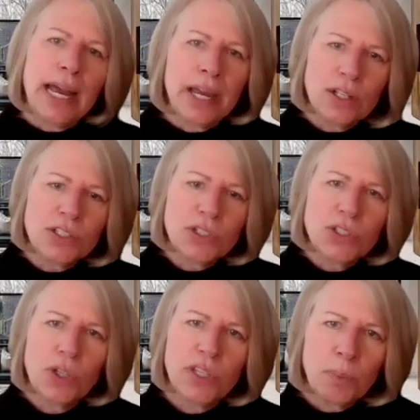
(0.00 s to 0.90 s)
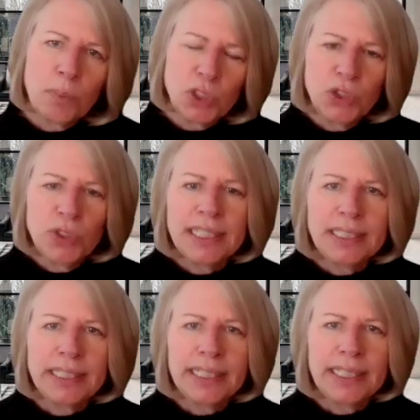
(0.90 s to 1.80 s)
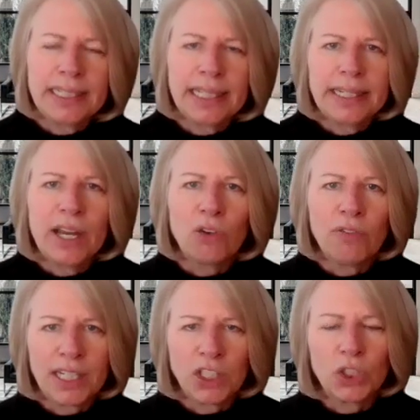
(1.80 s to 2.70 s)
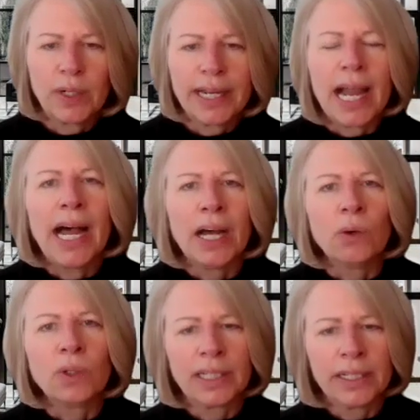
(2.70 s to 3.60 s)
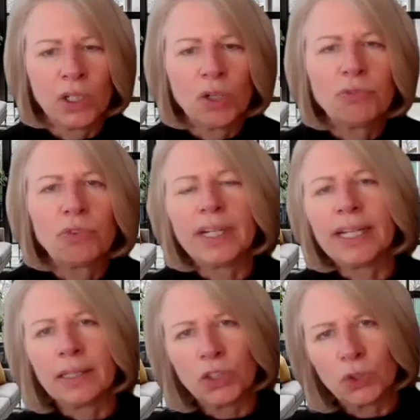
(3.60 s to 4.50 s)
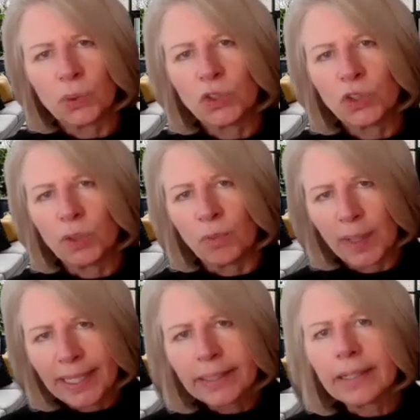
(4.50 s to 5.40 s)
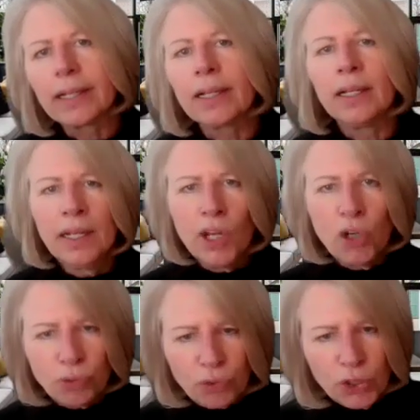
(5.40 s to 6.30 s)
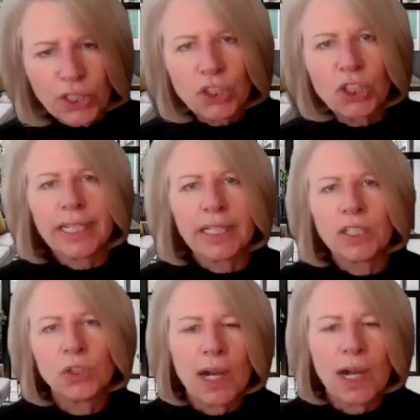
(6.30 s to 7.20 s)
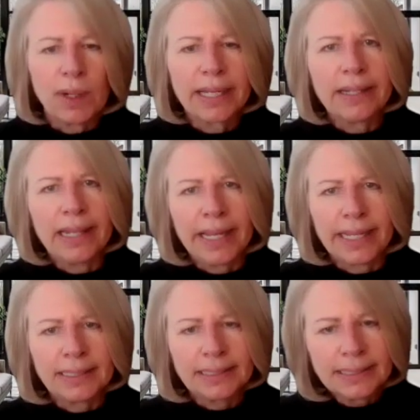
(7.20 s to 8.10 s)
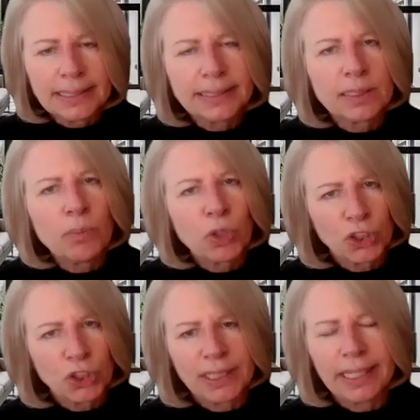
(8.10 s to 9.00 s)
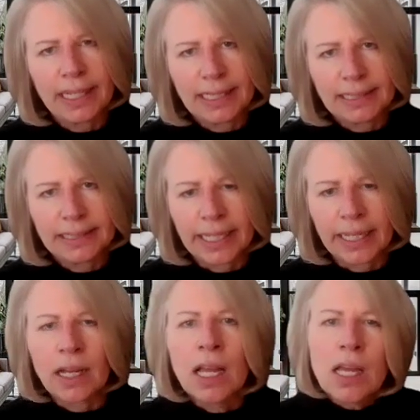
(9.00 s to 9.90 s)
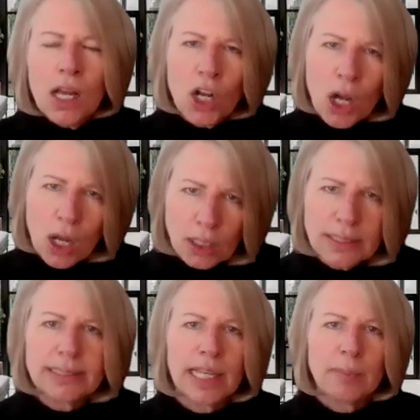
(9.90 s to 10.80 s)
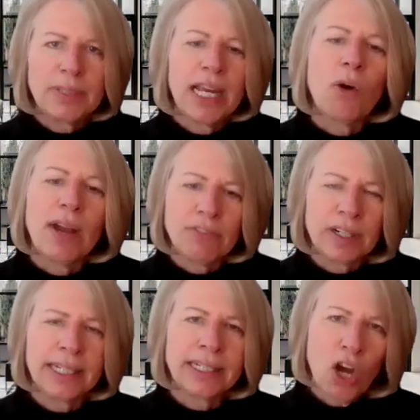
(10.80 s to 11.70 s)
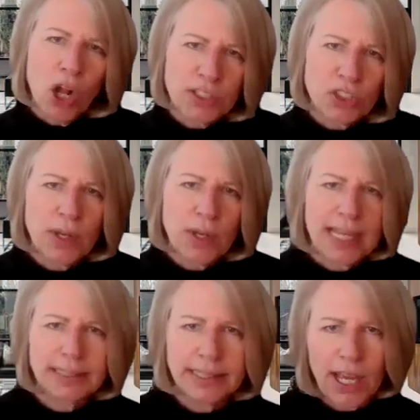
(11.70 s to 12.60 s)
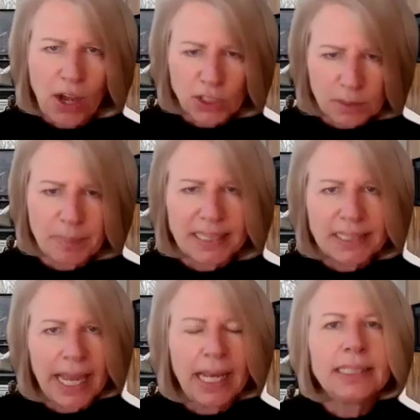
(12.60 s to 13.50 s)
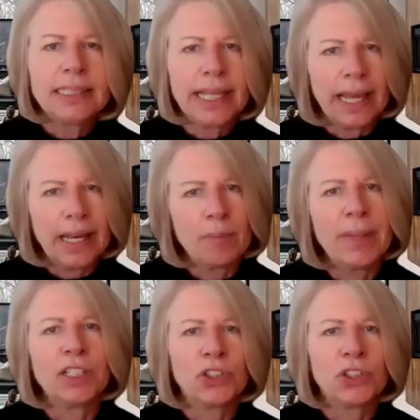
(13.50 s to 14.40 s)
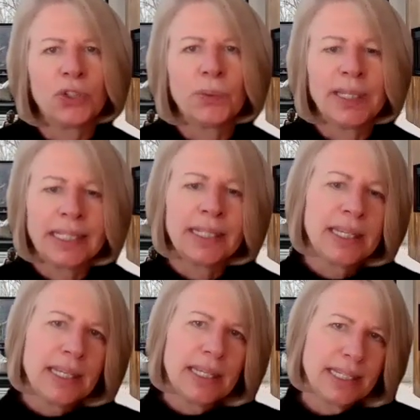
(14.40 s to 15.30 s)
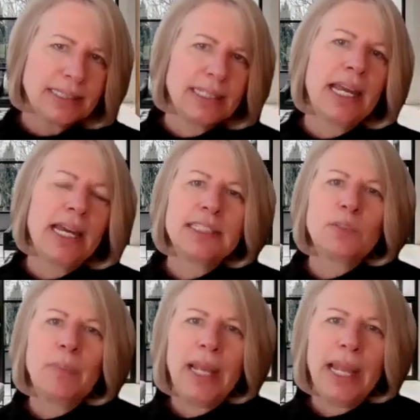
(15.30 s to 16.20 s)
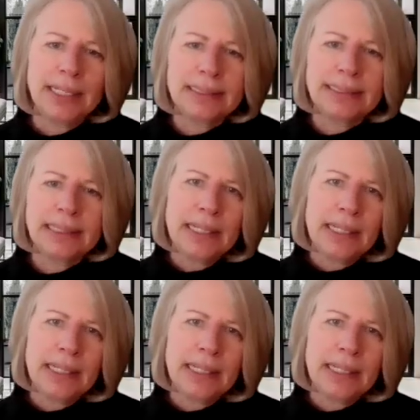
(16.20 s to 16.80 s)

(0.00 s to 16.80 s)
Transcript: I also saw the opportunity that now venturing out and offering the short-term rental furnishing to our clients, since it's a merchandising concept, however, it also has the hospitality element to it, is a nice plus.